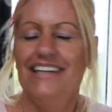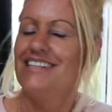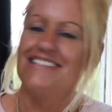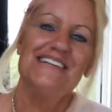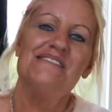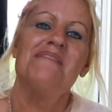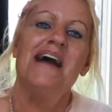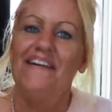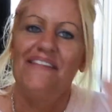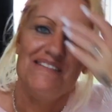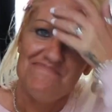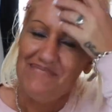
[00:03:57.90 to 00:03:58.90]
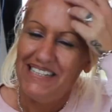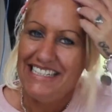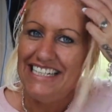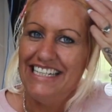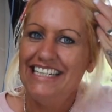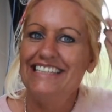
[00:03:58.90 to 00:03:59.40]
It's not about the money. It
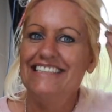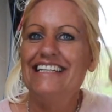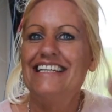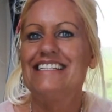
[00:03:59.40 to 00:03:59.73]
is, Mazzy.